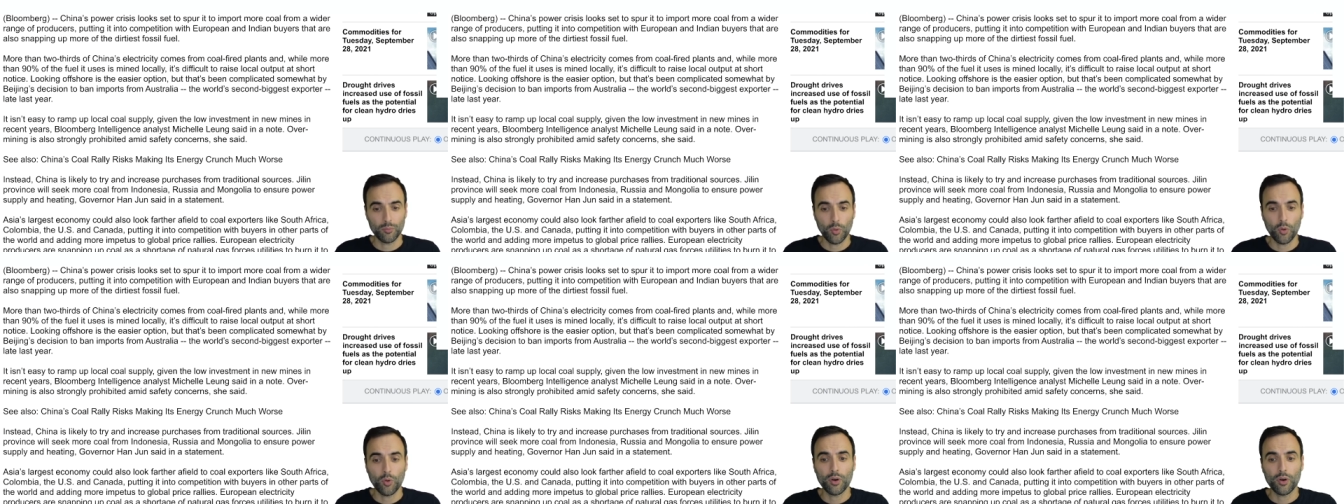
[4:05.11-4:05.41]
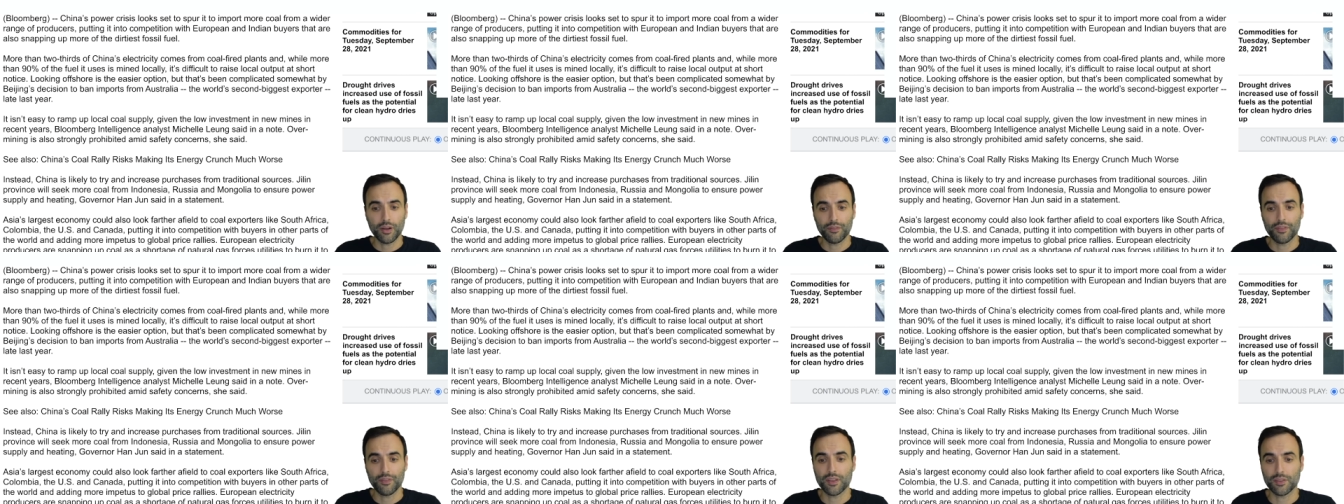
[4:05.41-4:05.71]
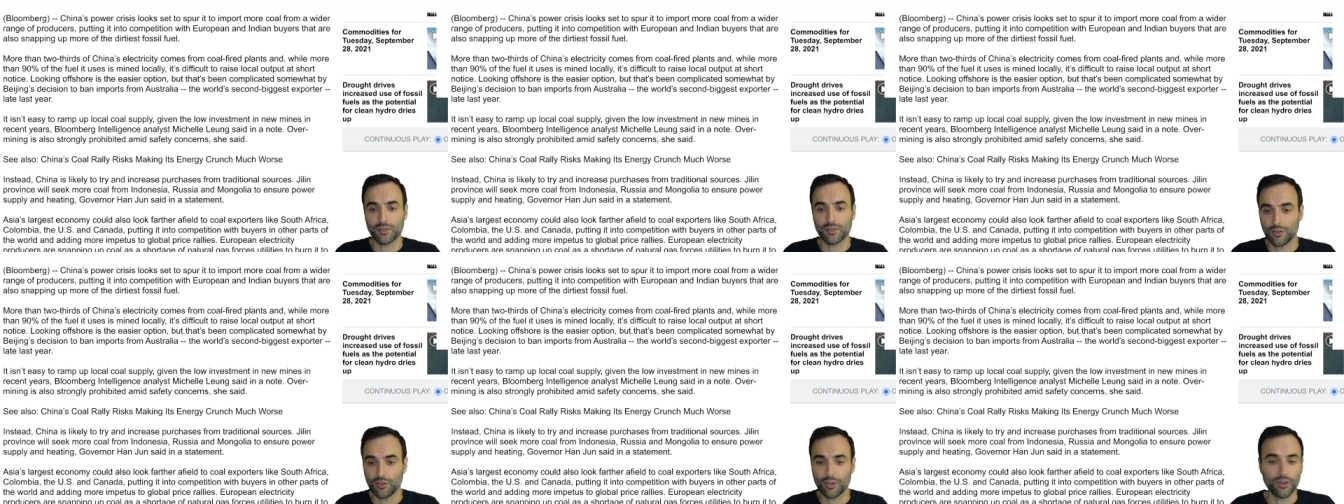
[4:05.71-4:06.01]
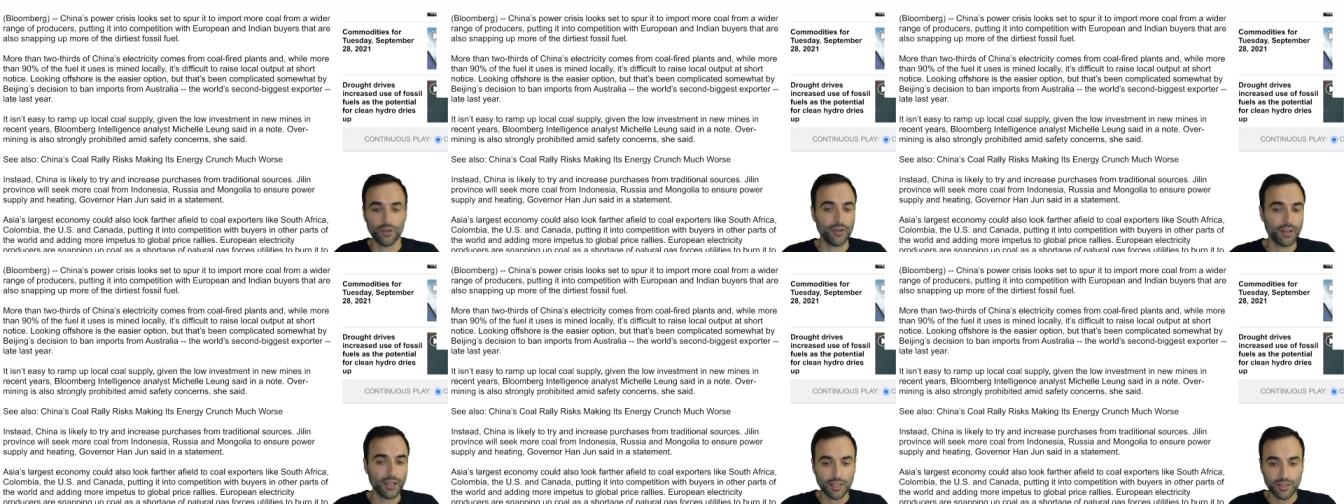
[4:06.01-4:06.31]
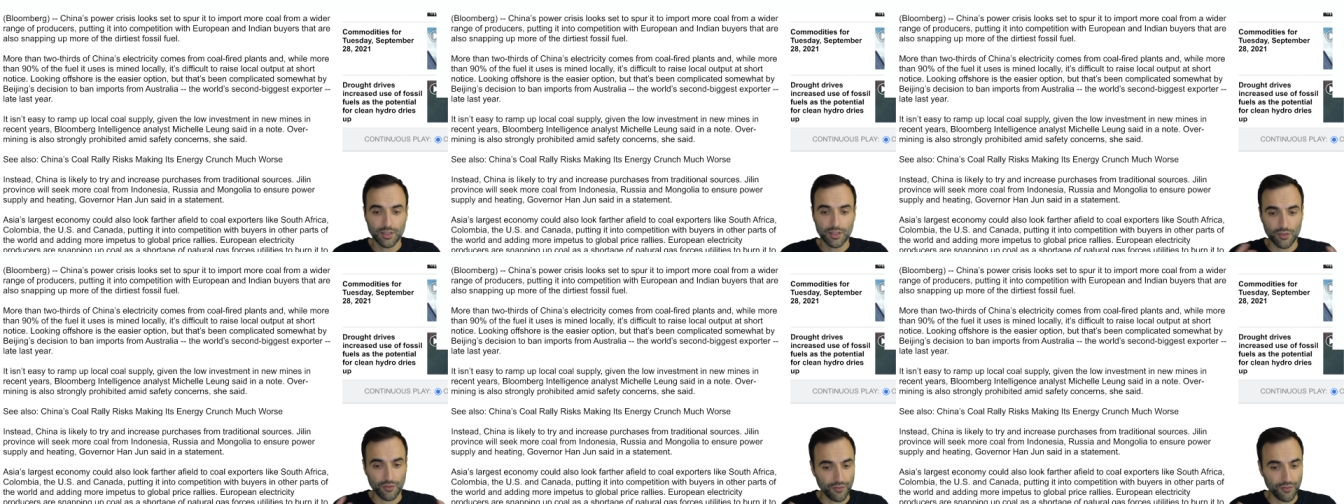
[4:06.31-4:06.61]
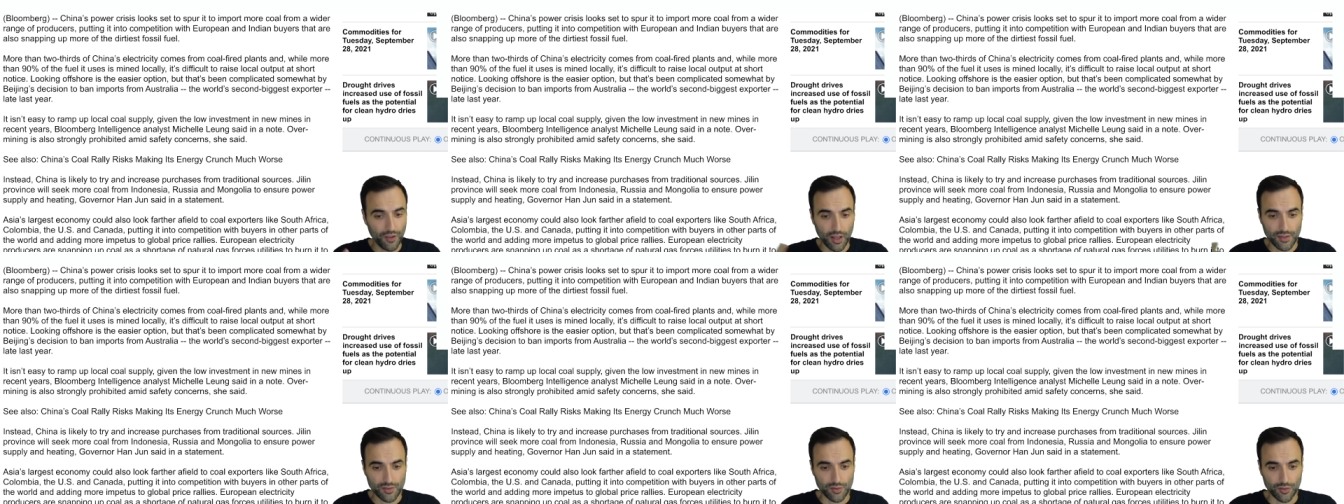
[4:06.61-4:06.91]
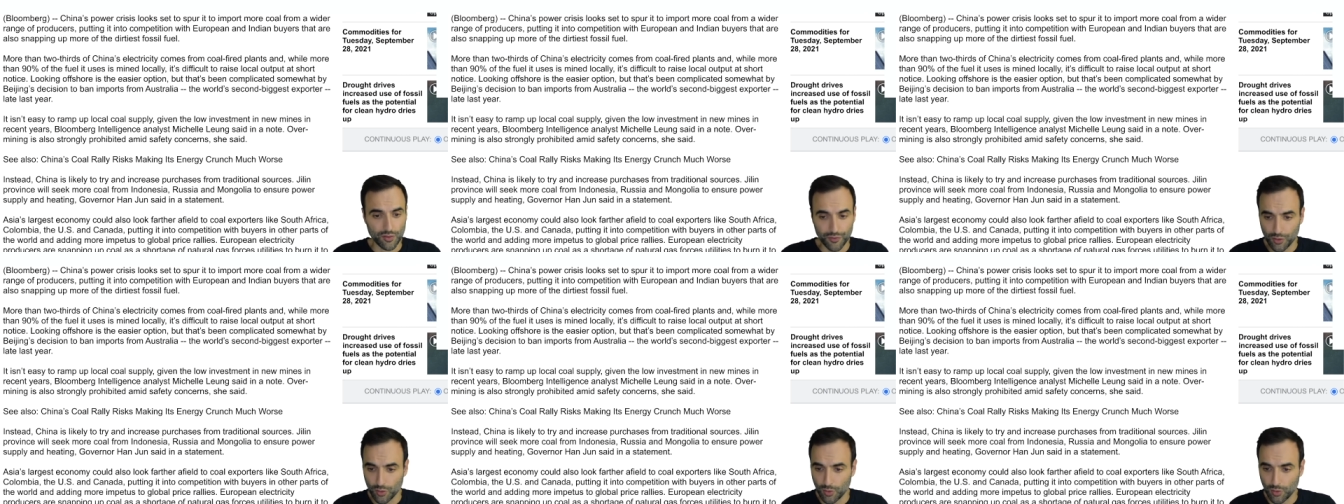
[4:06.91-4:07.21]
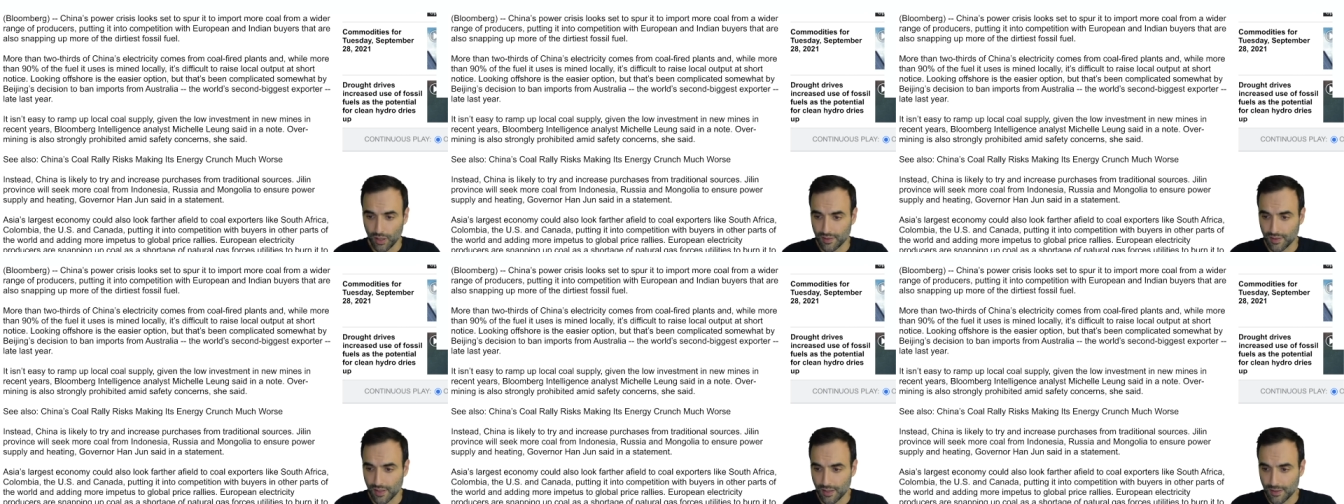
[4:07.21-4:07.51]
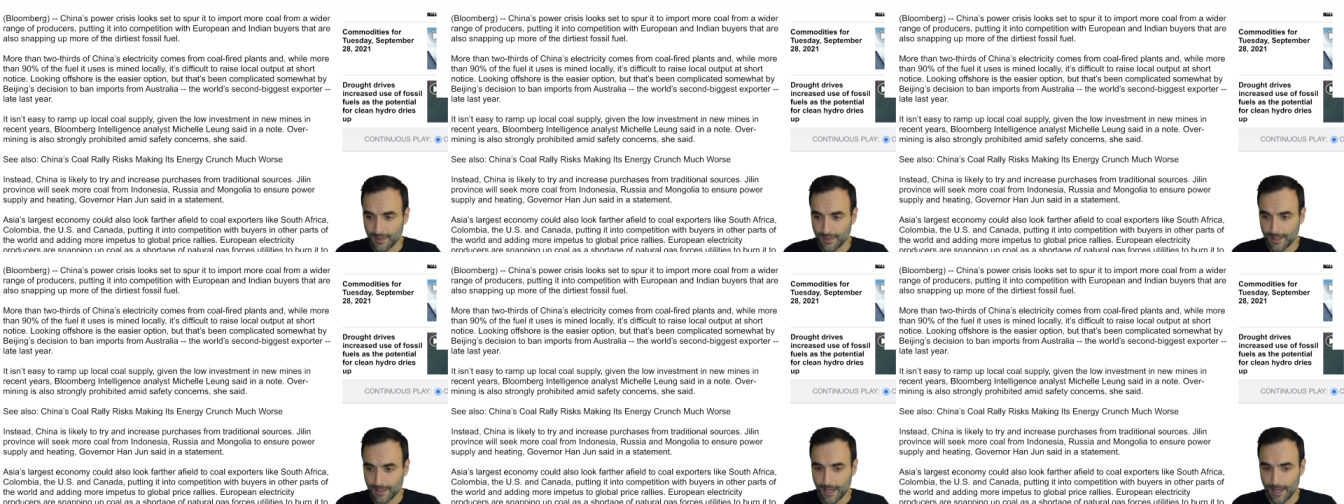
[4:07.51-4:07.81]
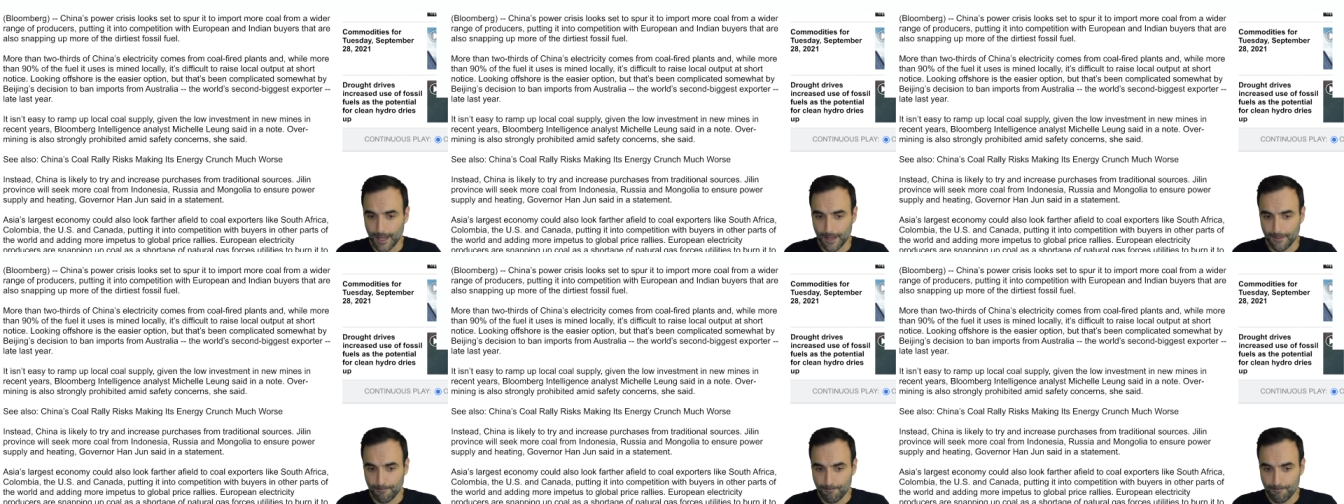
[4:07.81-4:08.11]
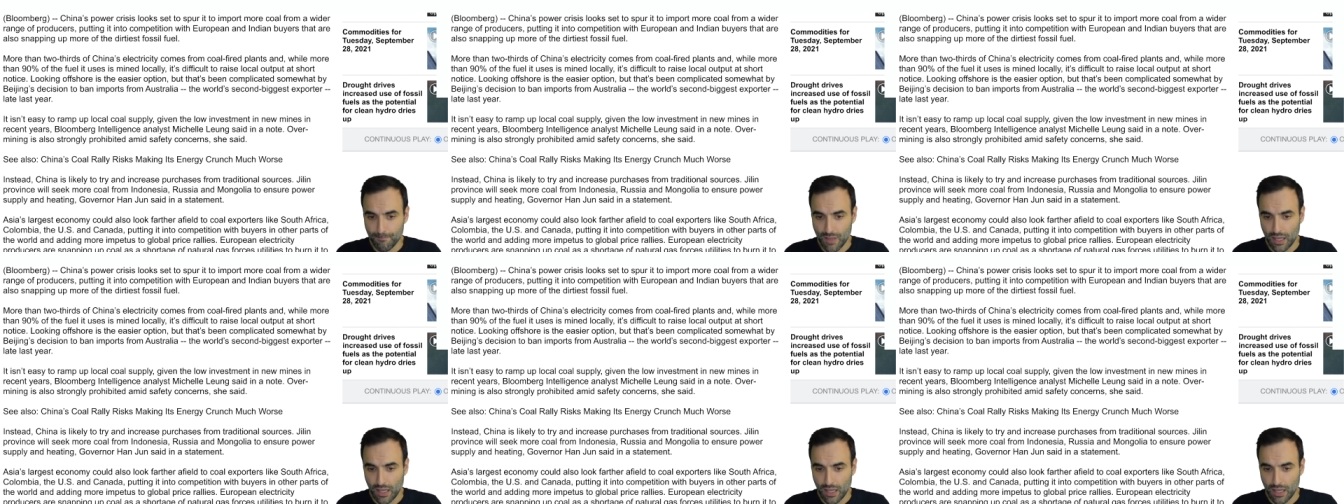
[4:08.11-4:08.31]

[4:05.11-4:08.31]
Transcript: more of this dirtiest fossil fuel, as they say.